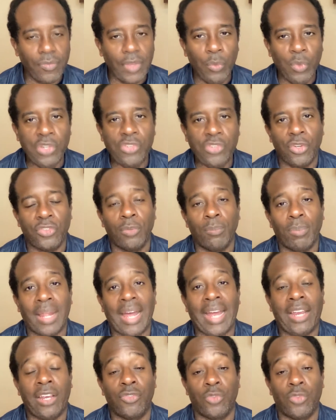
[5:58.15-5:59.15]
researching
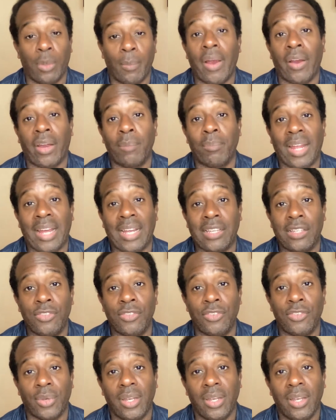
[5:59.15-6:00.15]
Black history, American Black
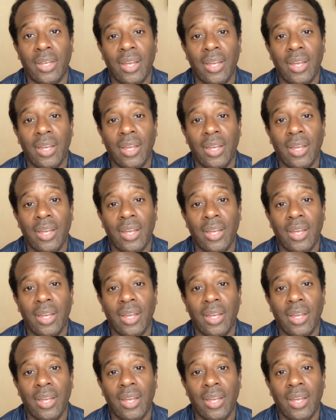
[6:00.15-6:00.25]
history.